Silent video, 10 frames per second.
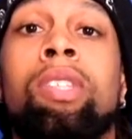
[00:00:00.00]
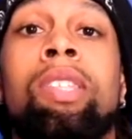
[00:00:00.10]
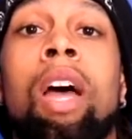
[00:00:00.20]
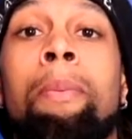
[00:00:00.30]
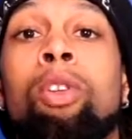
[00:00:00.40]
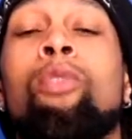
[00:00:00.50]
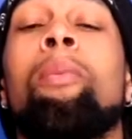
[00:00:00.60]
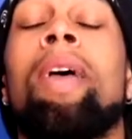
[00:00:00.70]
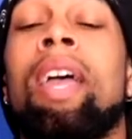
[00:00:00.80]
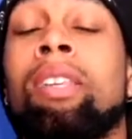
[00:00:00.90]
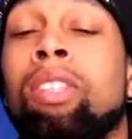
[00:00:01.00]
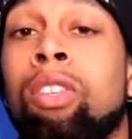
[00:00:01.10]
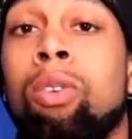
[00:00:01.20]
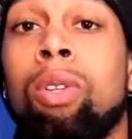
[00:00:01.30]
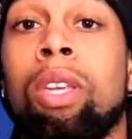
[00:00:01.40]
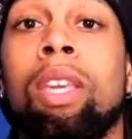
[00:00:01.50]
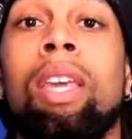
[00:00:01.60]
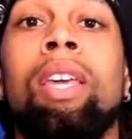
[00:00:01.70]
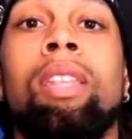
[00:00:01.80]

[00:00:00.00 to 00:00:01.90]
that's stopping you from executing